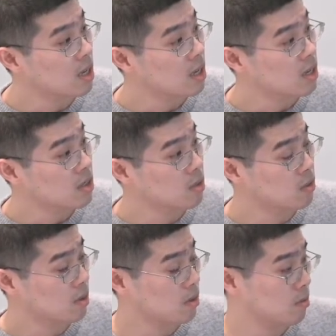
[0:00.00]

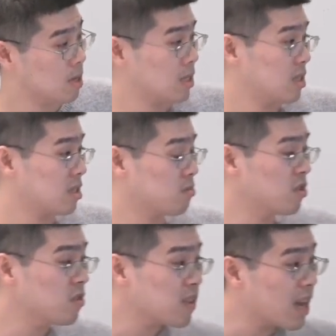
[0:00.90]
So what is the
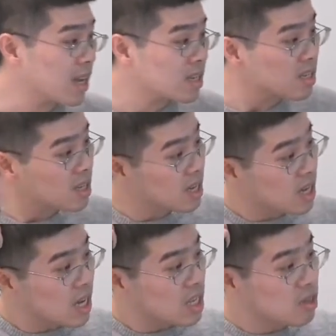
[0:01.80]
proof like?
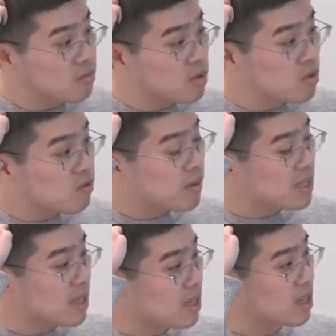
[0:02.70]
The proof
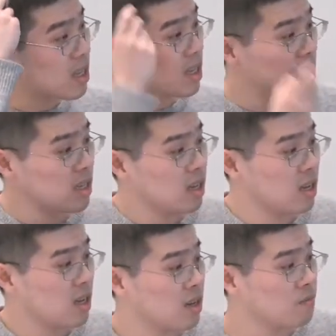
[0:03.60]
basically
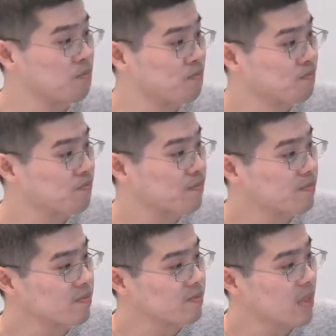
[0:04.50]
um,
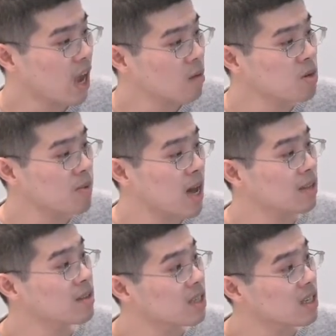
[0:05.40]
upper
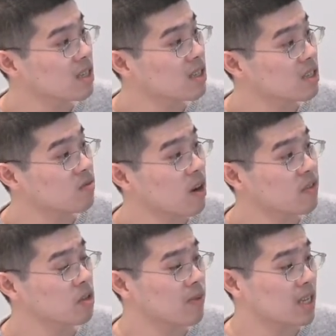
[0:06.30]
bound uh, this
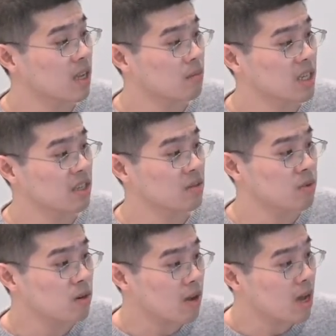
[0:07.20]
revenue by some linear
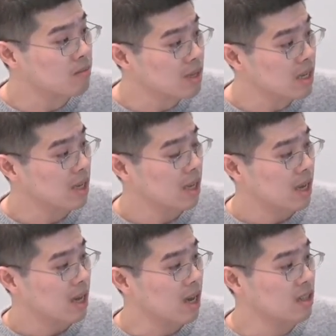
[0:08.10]
program,
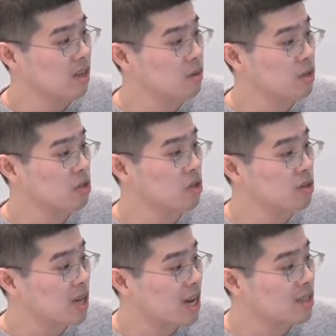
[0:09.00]
and then we show
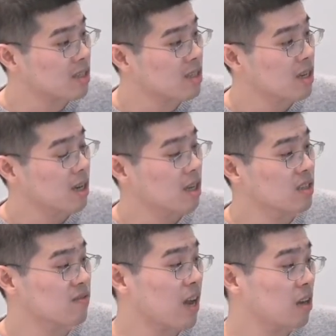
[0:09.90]
that
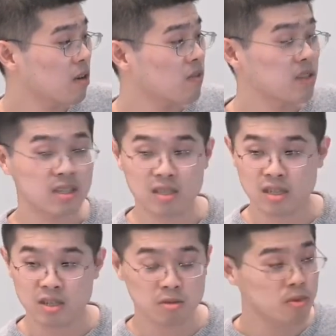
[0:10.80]
the value of this
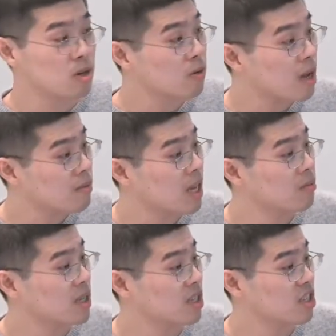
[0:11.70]
linear program can
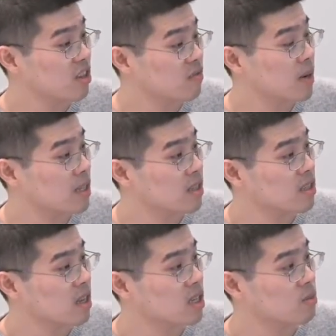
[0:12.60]
be achieved by
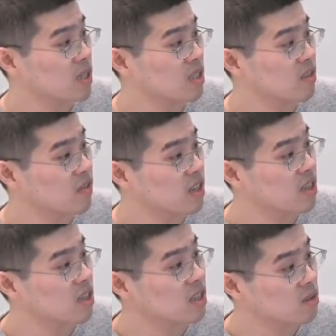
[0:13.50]
this uh,
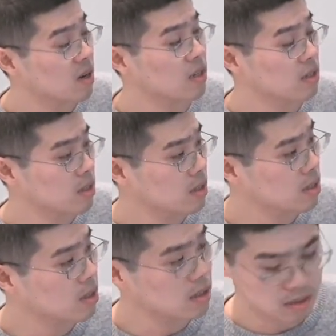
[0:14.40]
specific uh, strategy.
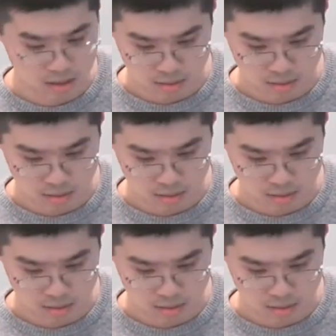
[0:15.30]
Okay.